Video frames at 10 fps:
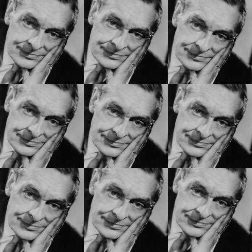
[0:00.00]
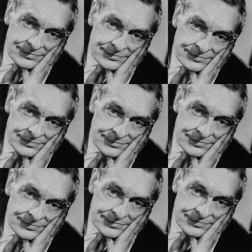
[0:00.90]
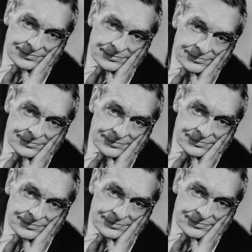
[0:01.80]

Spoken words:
Nobody speaks.